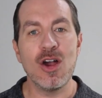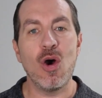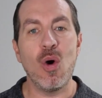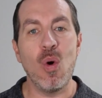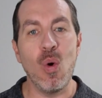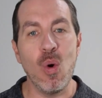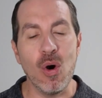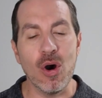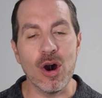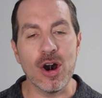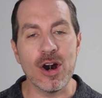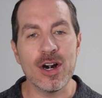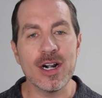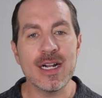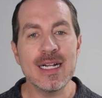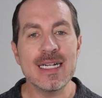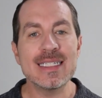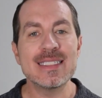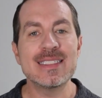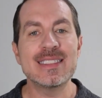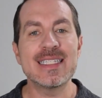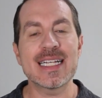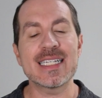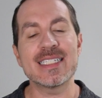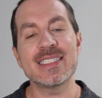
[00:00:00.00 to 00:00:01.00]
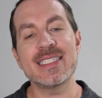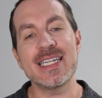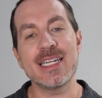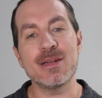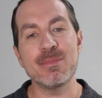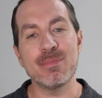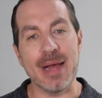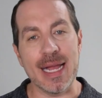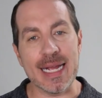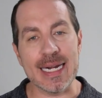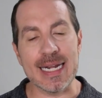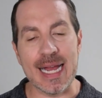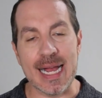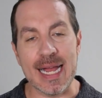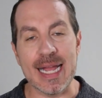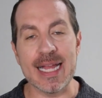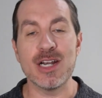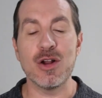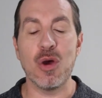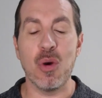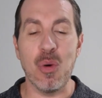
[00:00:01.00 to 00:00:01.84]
or 16:9,